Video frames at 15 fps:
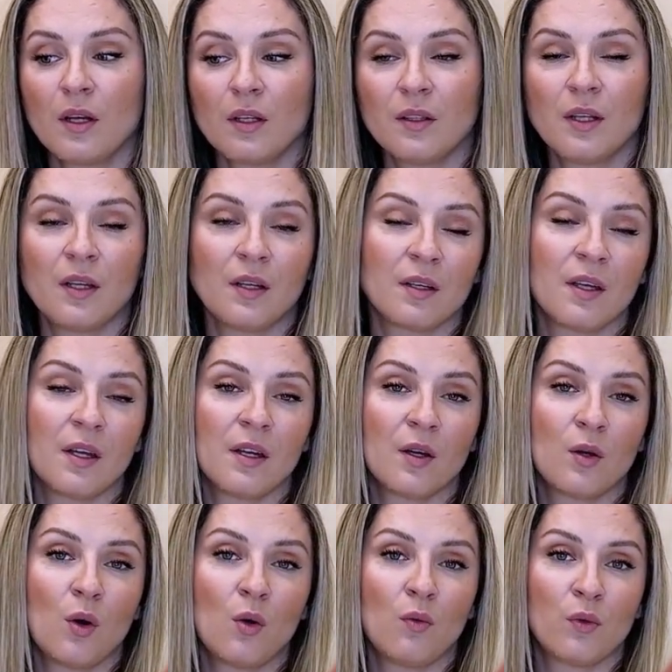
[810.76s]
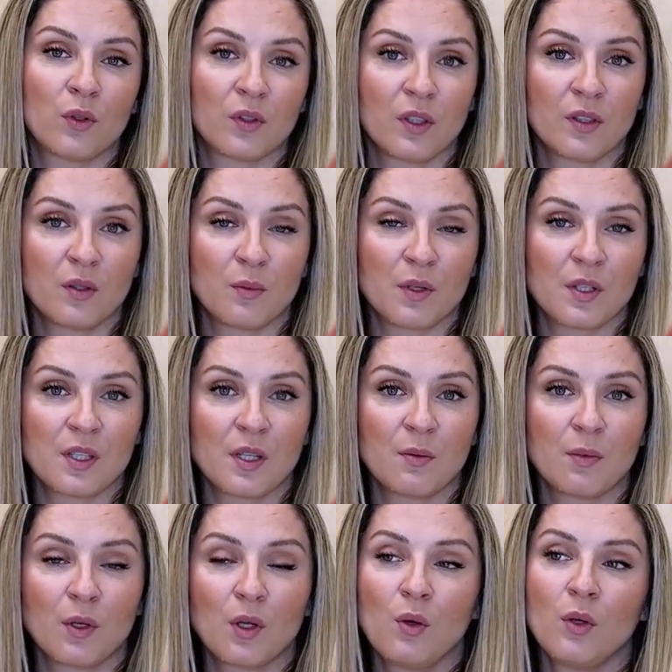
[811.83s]
then again I go for
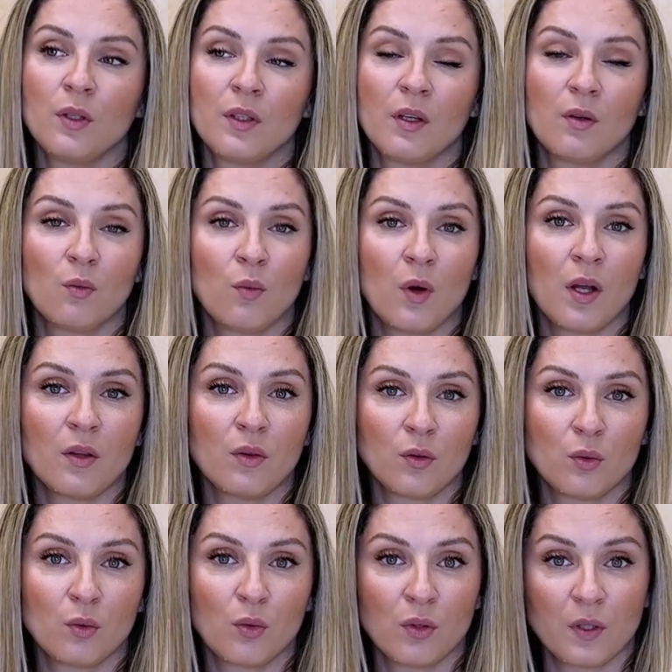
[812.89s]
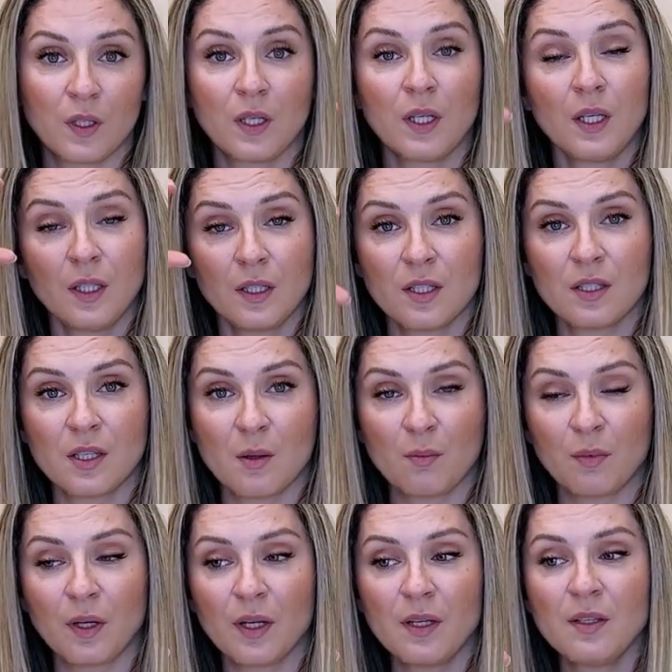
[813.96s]
30% below, and then 1, 2, 3 in the same
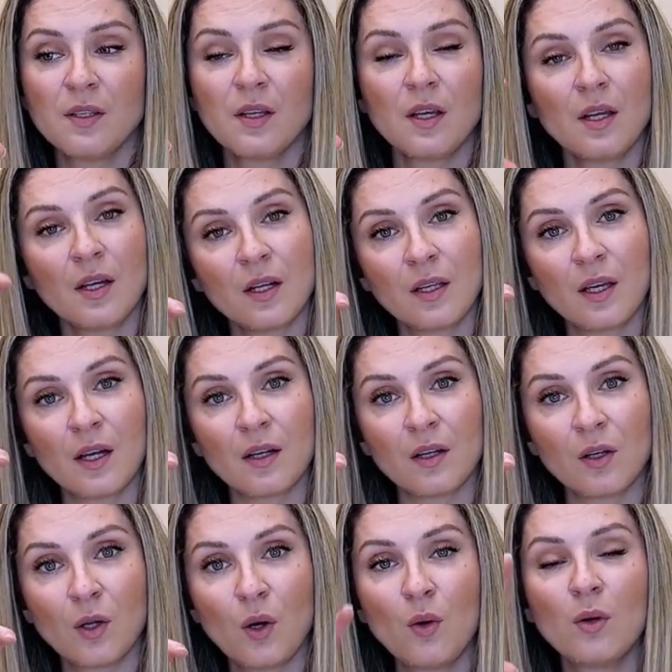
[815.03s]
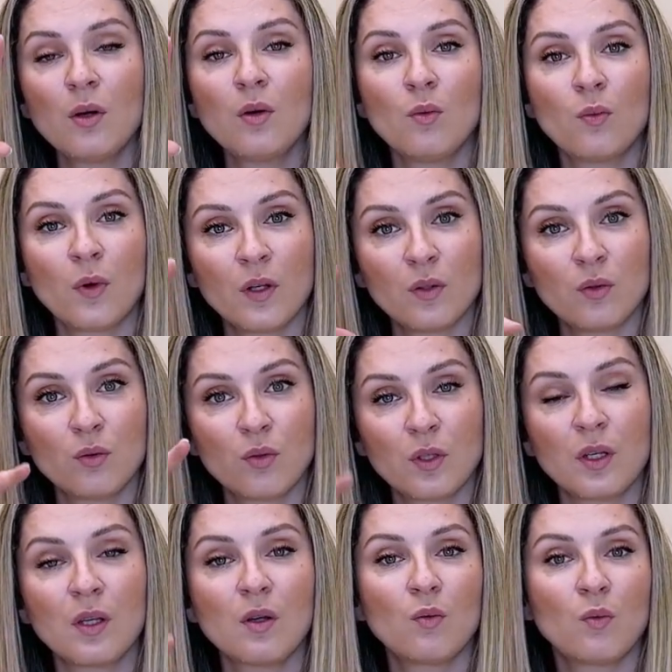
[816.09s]
place, and again lower, 1, 2,
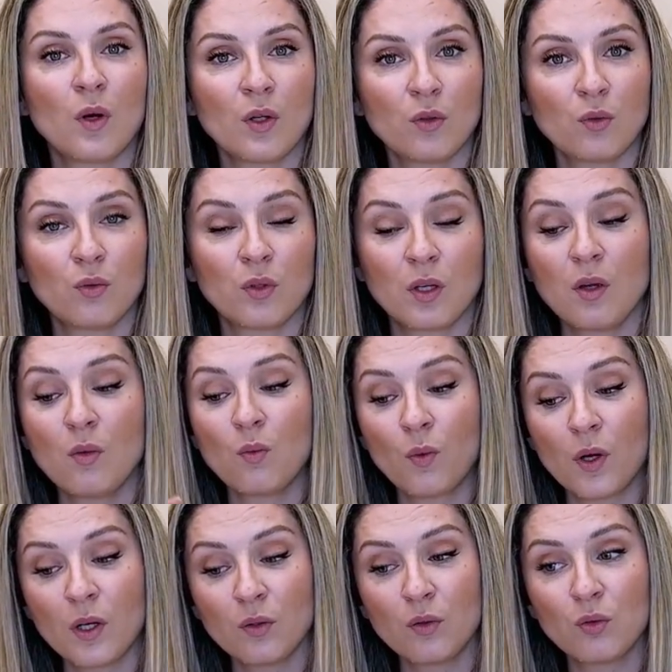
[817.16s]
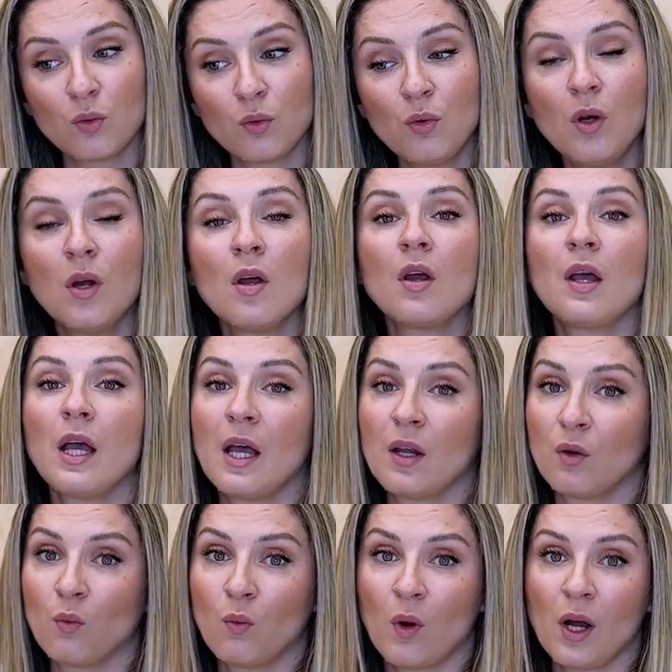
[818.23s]
3, 1, 2, 3, 1, 2,
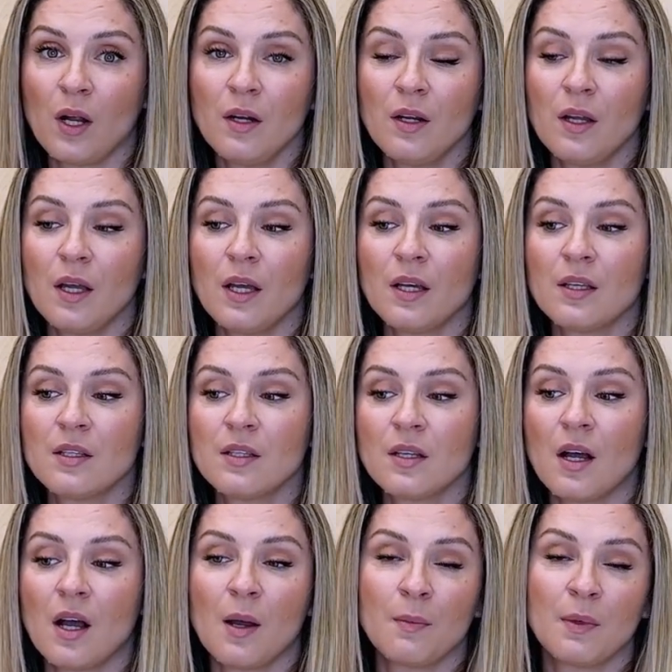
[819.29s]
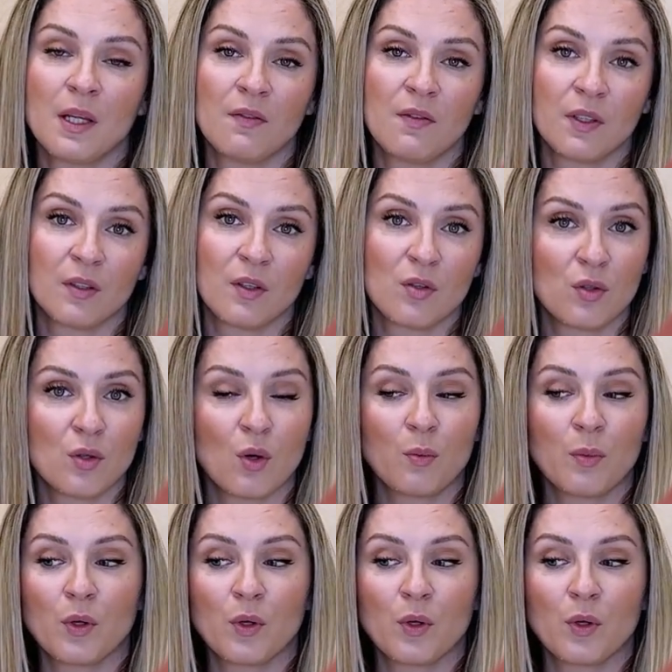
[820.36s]
and 1 as I'm leaving the stroke,